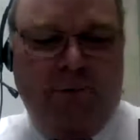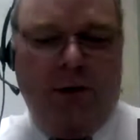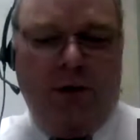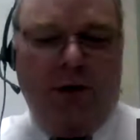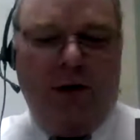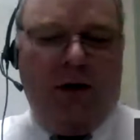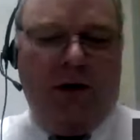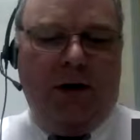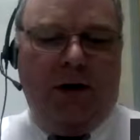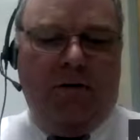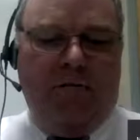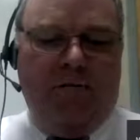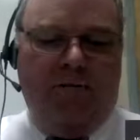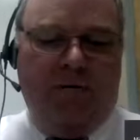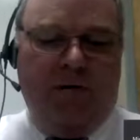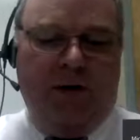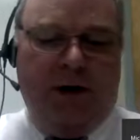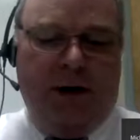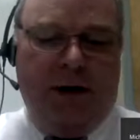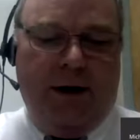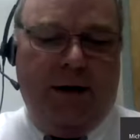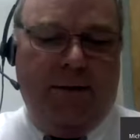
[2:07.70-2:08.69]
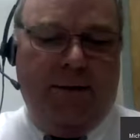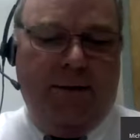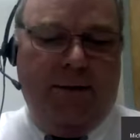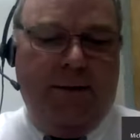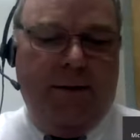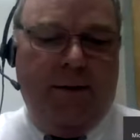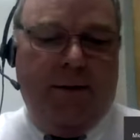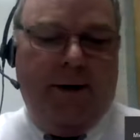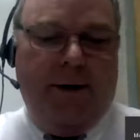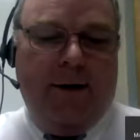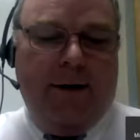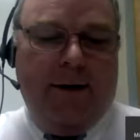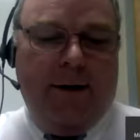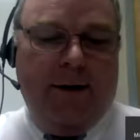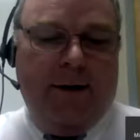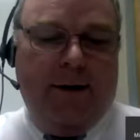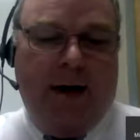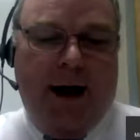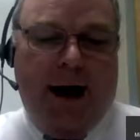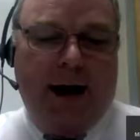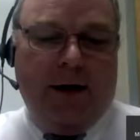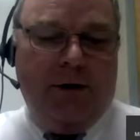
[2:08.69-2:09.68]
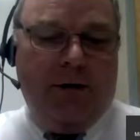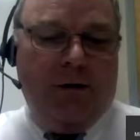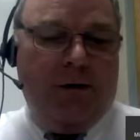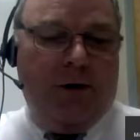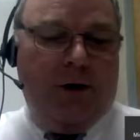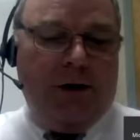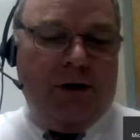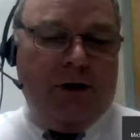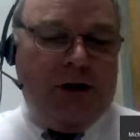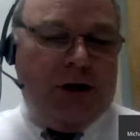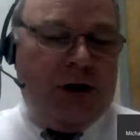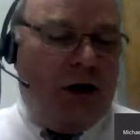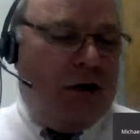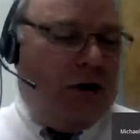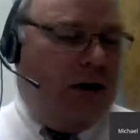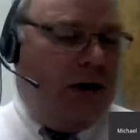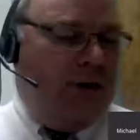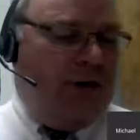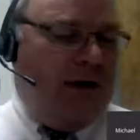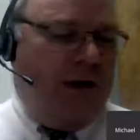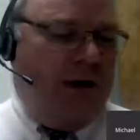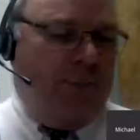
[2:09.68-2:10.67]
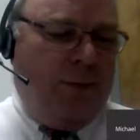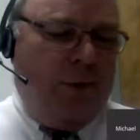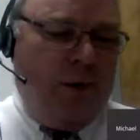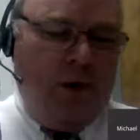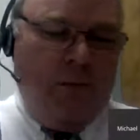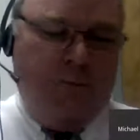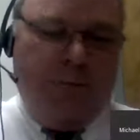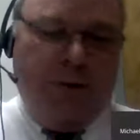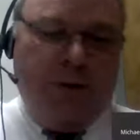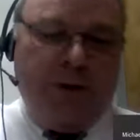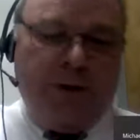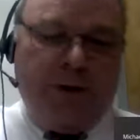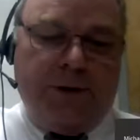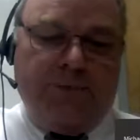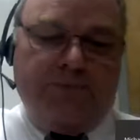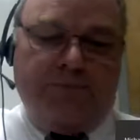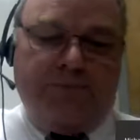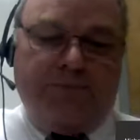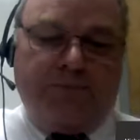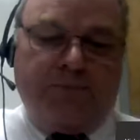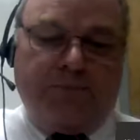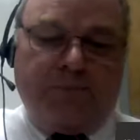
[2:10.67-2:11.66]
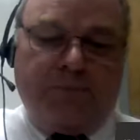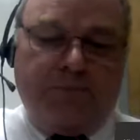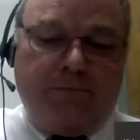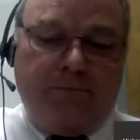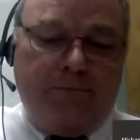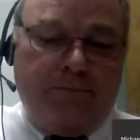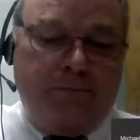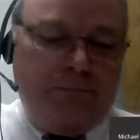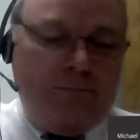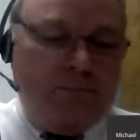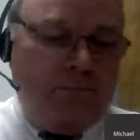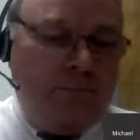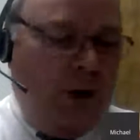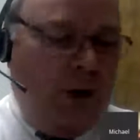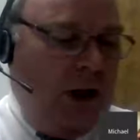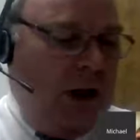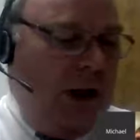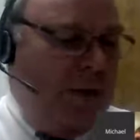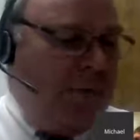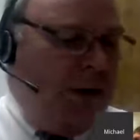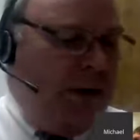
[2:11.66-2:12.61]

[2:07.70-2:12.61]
book of Daniel. Concerning that purpose, let